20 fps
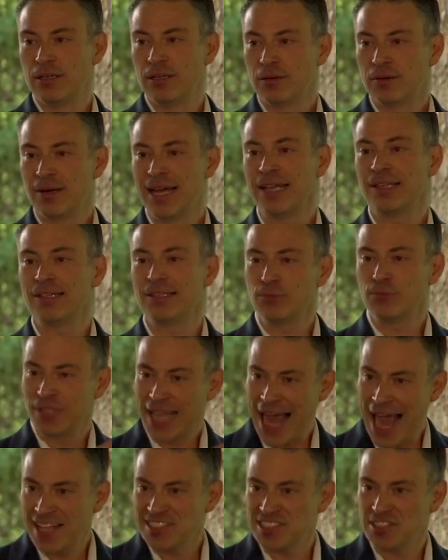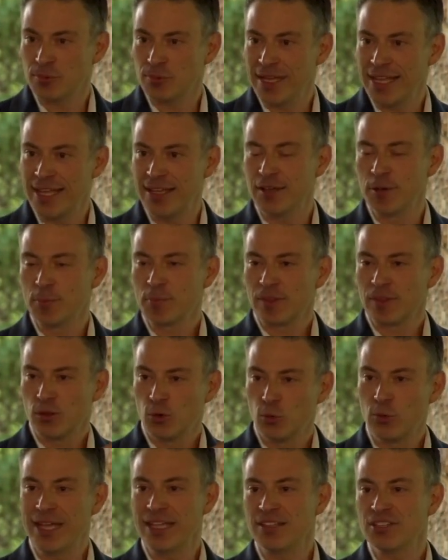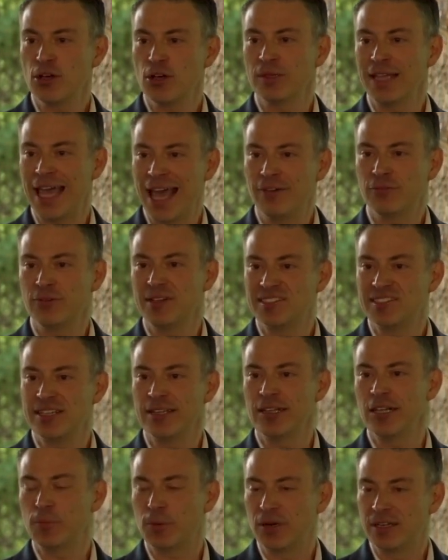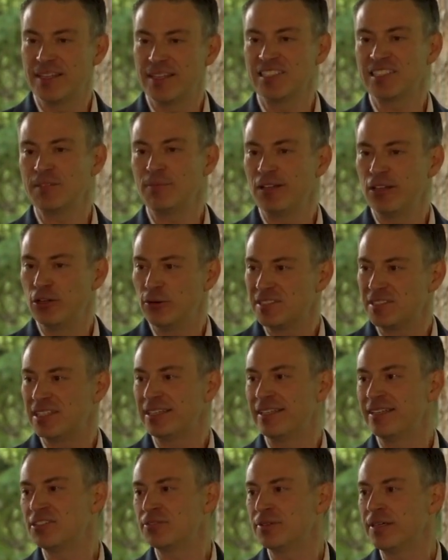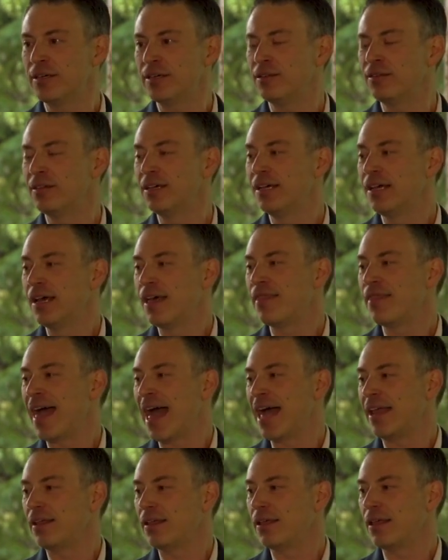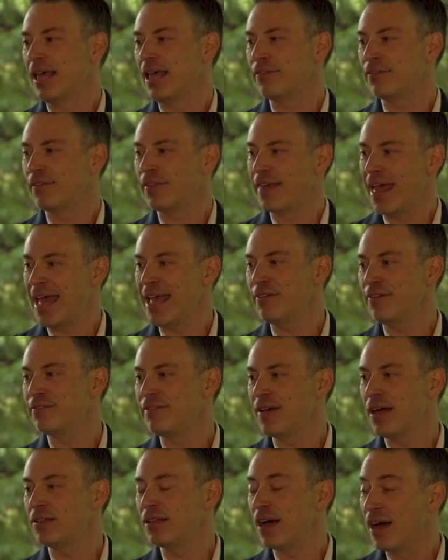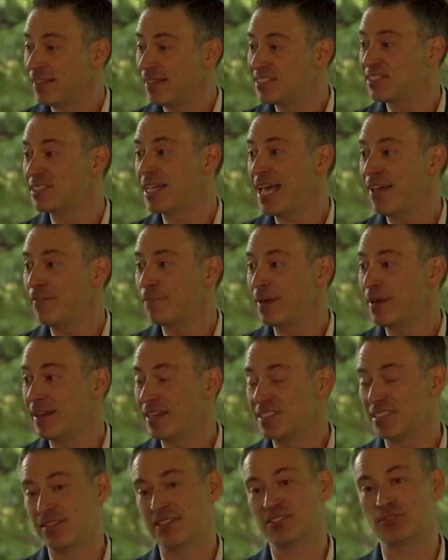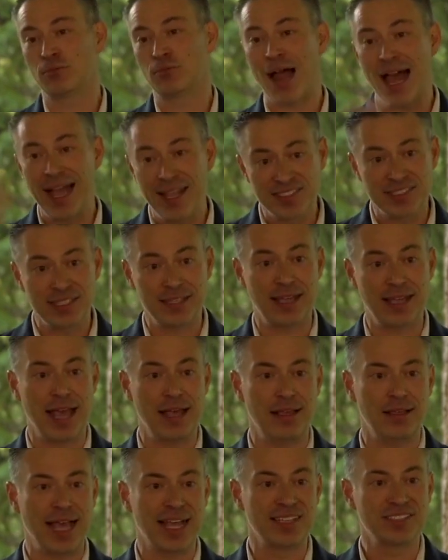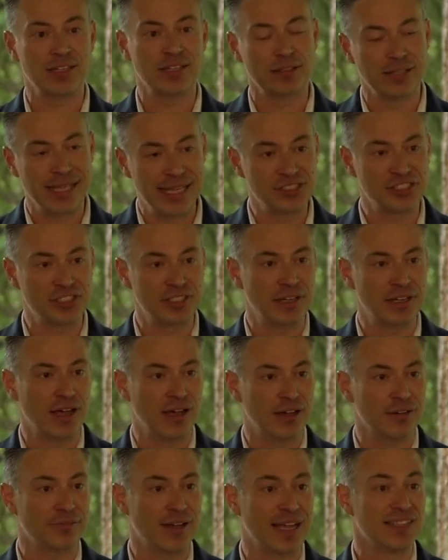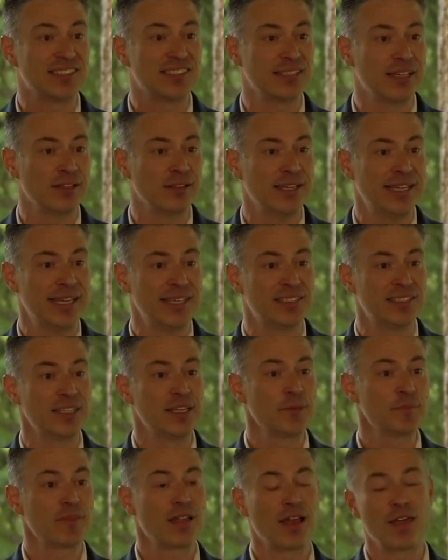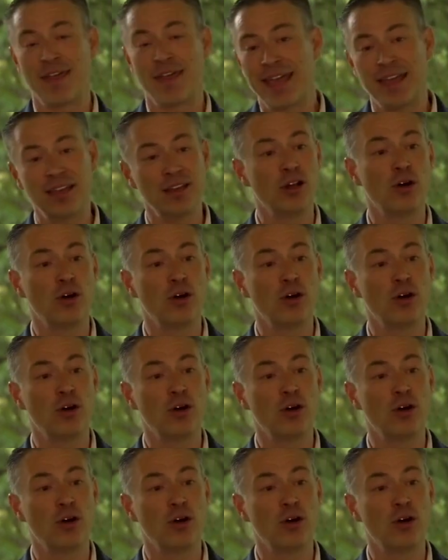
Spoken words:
Right? Last week, we told every single participant who was in Israel that if they felt unsafe because of this rising escalation of hostilities, they can